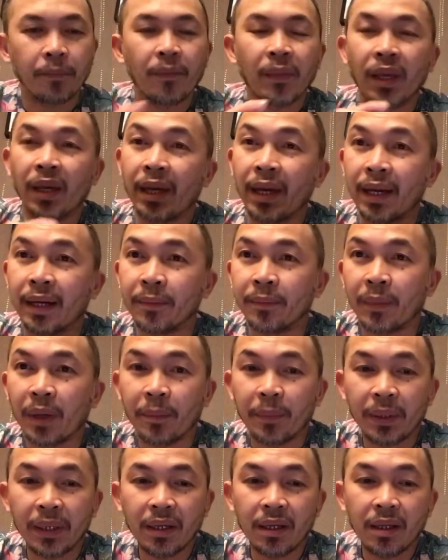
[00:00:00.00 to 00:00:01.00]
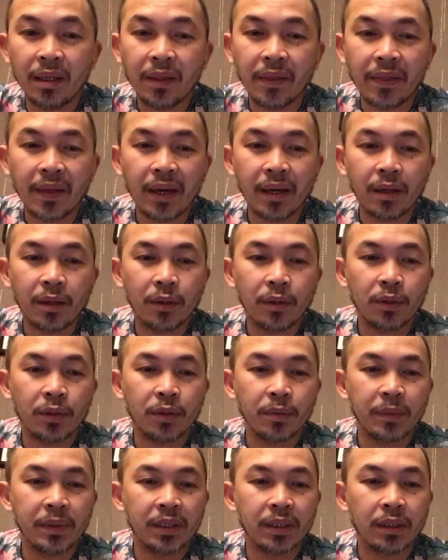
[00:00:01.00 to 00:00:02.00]
Yeah, a big thank you
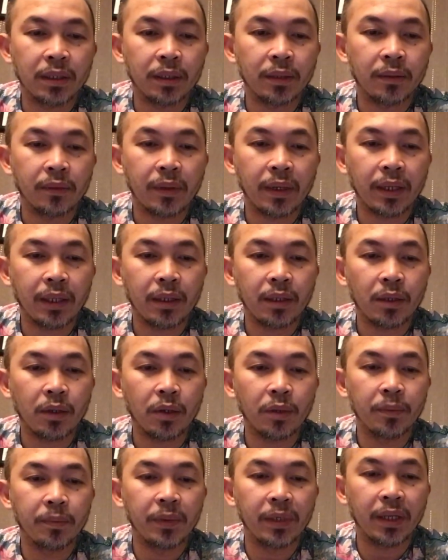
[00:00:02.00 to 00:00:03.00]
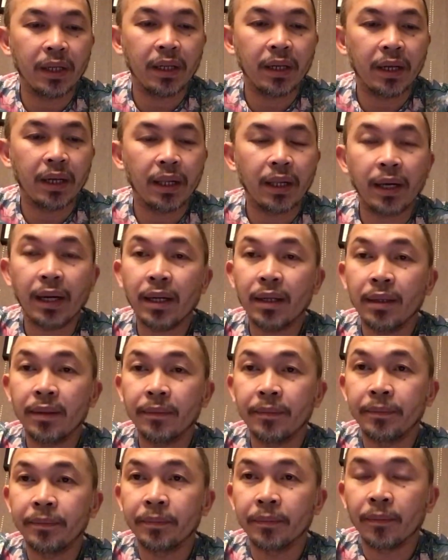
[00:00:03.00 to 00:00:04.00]
to Mister Ren Obdianela
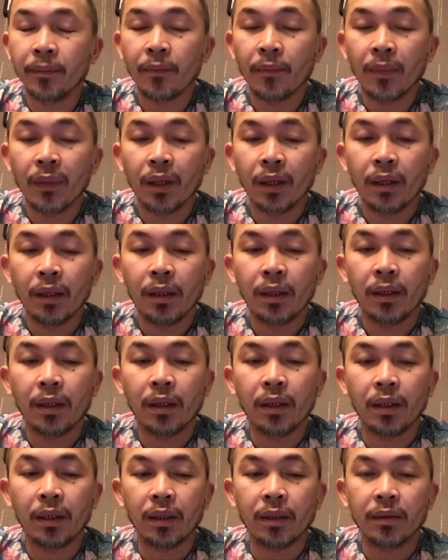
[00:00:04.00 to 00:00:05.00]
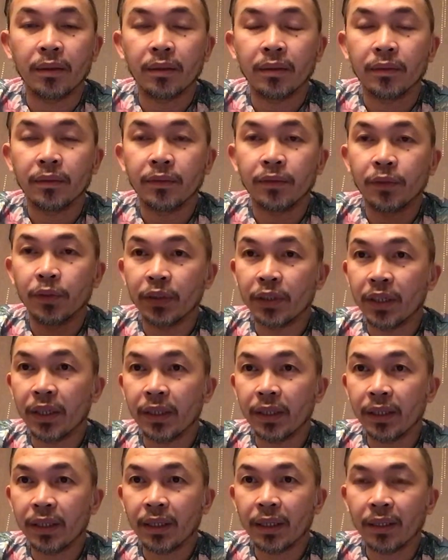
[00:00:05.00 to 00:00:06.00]
uh, for
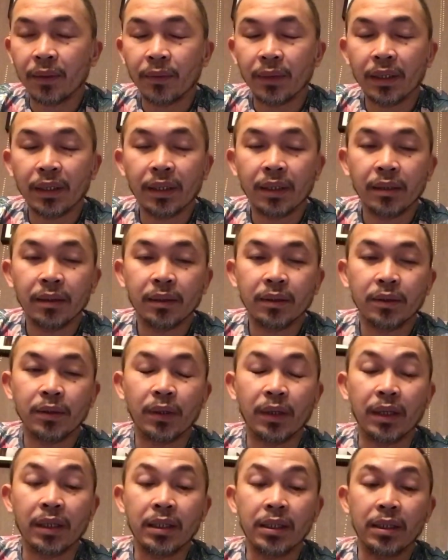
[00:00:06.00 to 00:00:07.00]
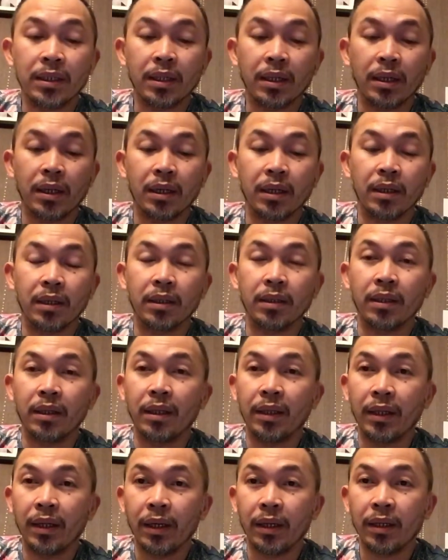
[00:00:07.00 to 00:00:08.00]
sharing that one to us, uh, the
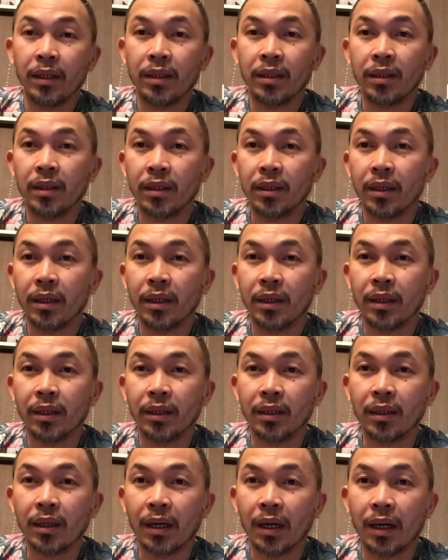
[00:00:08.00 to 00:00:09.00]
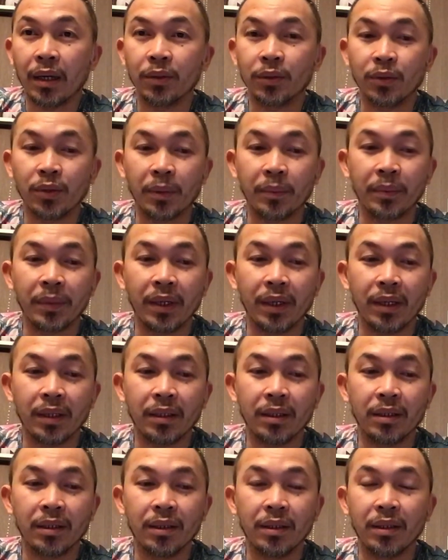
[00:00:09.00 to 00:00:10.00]
link and how to update
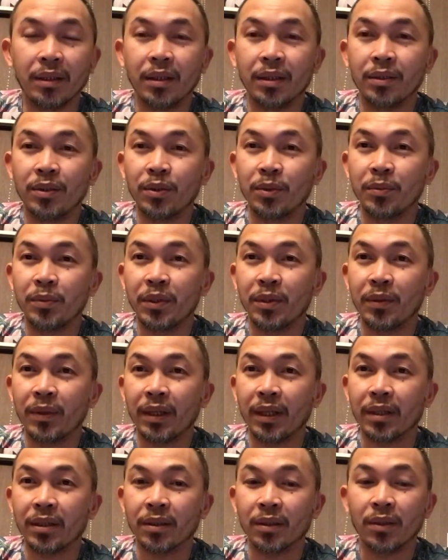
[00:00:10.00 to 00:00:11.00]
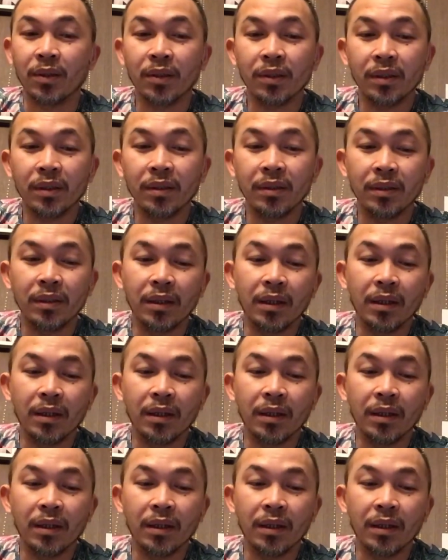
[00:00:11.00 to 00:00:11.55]
the Zoom G one X on.